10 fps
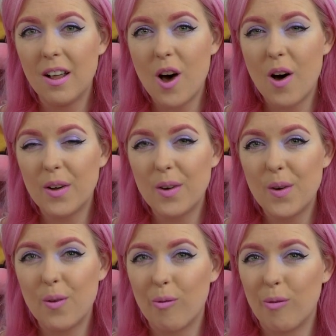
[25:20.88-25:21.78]
on
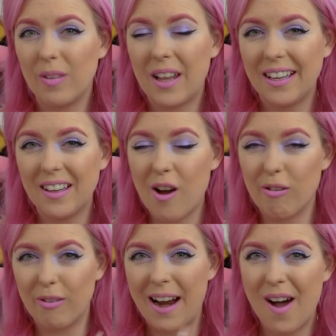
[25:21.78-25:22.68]
and
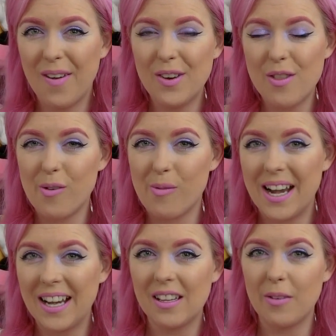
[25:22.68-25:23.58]
around the
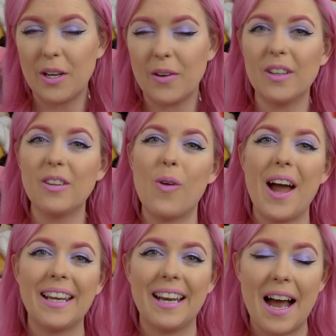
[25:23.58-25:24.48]
wedding that we couldn't
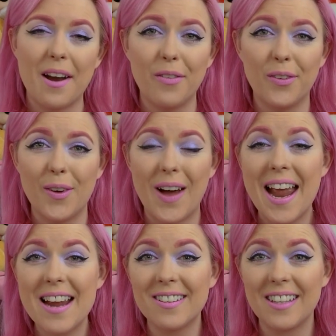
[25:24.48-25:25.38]
quite get out of, so I
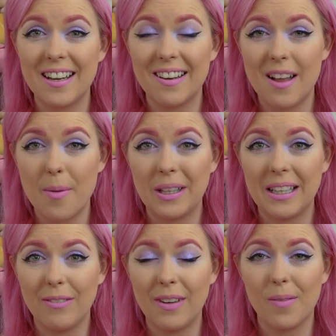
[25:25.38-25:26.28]
actually ended up
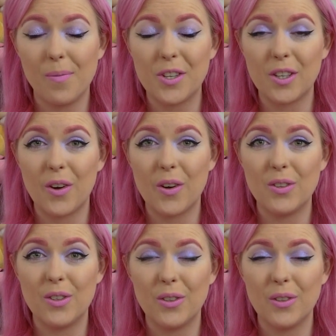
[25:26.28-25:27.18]
leaving to go
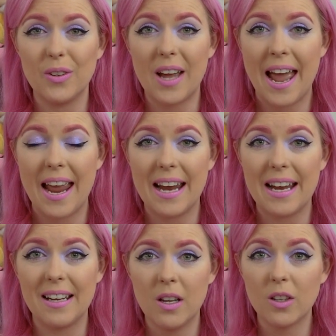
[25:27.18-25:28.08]
to
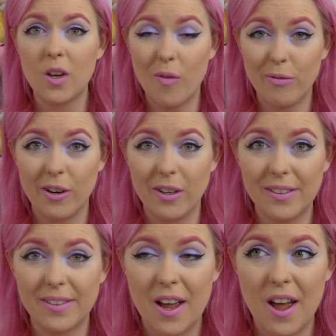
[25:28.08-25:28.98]
a
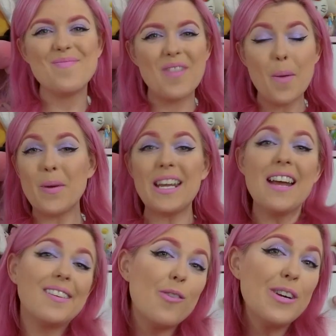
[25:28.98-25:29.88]
conference. But
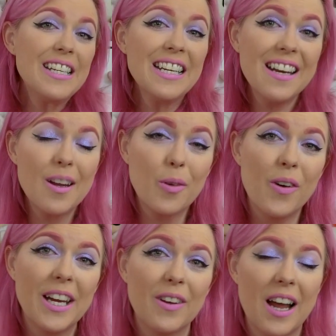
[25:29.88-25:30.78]
yeah, so we didn't end up
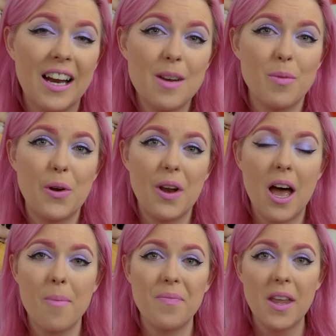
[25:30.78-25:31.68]
going on a honeymoon.
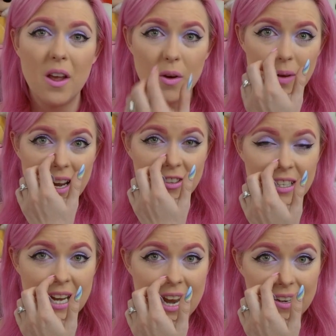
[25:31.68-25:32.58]
We
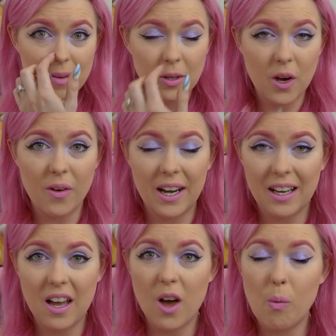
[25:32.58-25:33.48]
actually ended up
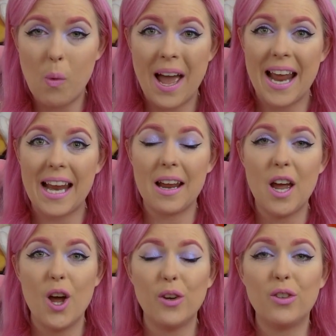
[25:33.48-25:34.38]
going away
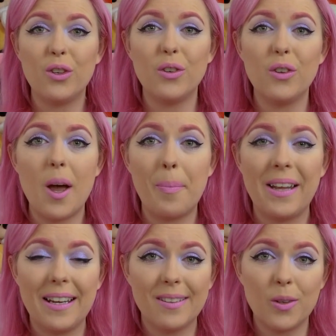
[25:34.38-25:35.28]
to a
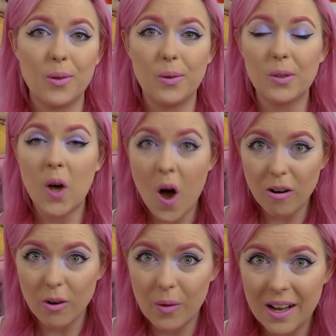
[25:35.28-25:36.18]
place called
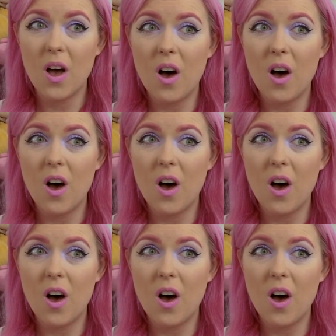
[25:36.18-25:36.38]
Corowa